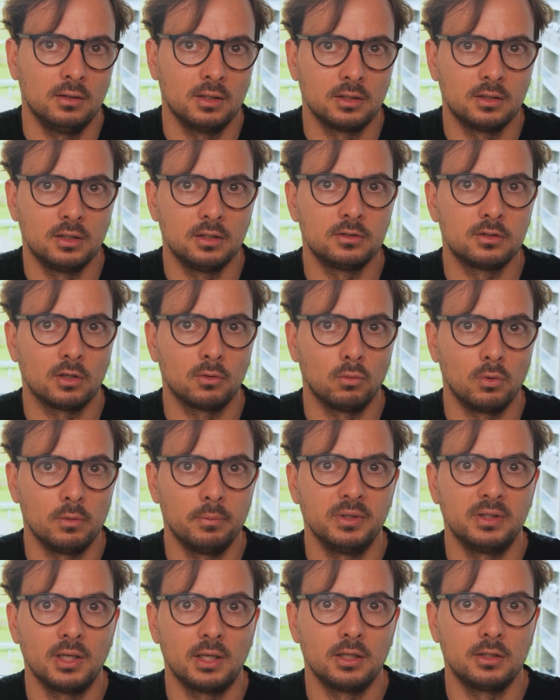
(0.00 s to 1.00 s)
the teacher will
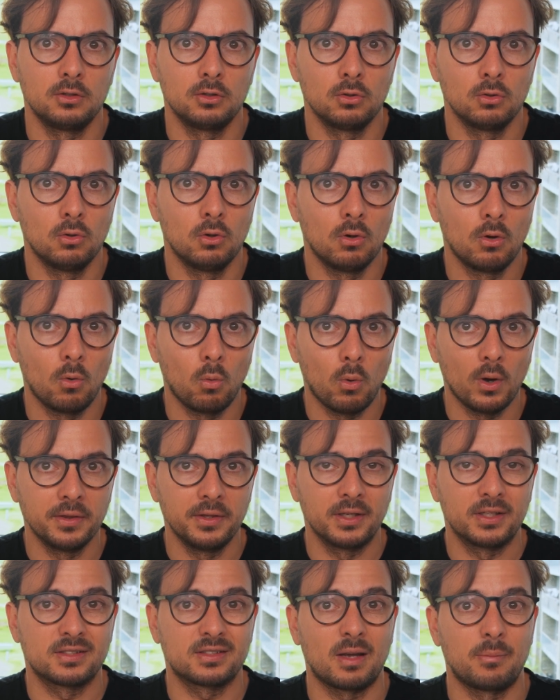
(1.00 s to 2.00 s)
be telling you what
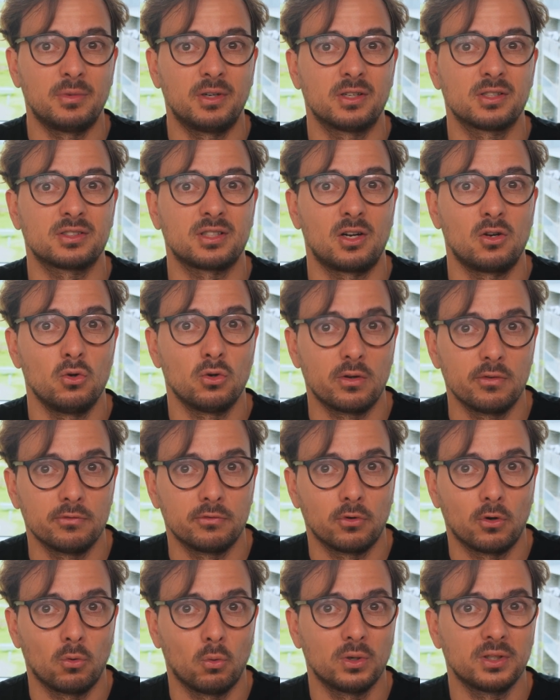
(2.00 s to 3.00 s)
the examiners are looking
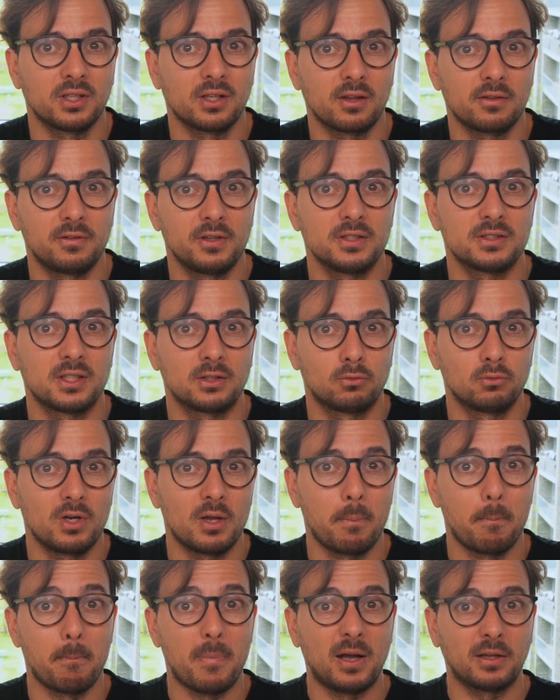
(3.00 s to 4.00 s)
for, what are the things that
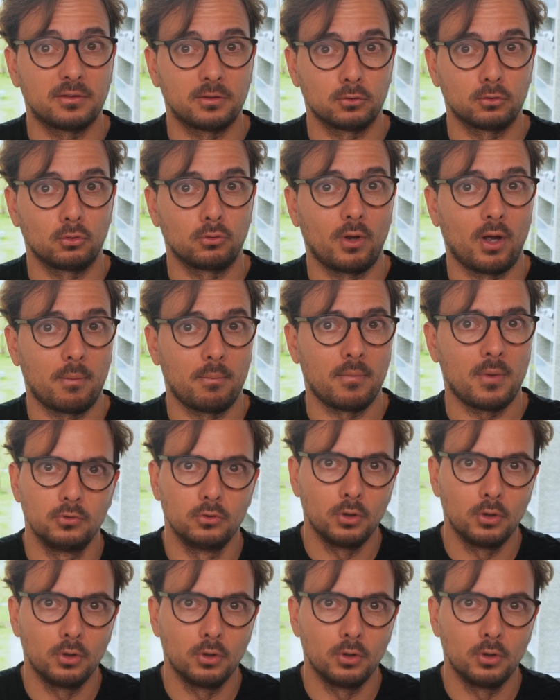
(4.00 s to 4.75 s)
really matter to them,